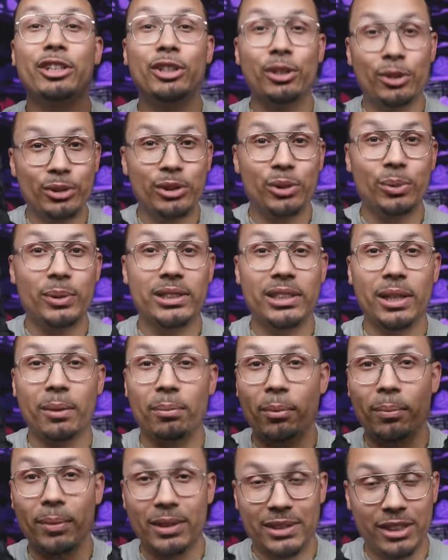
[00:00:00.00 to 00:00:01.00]
huge switch
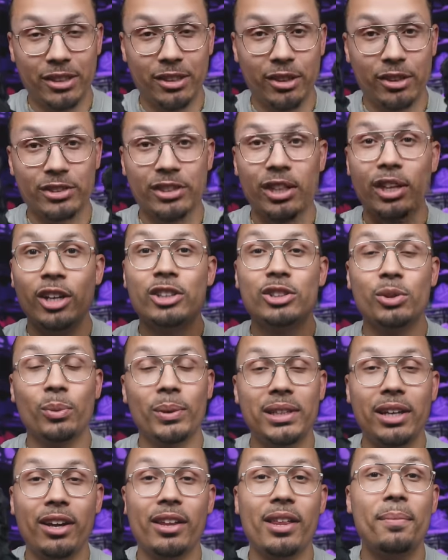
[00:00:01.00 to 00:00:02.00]
up in materials. So
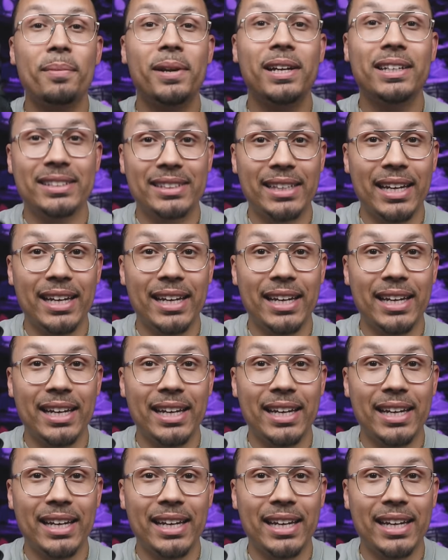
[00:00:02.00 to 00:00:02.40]
with all that being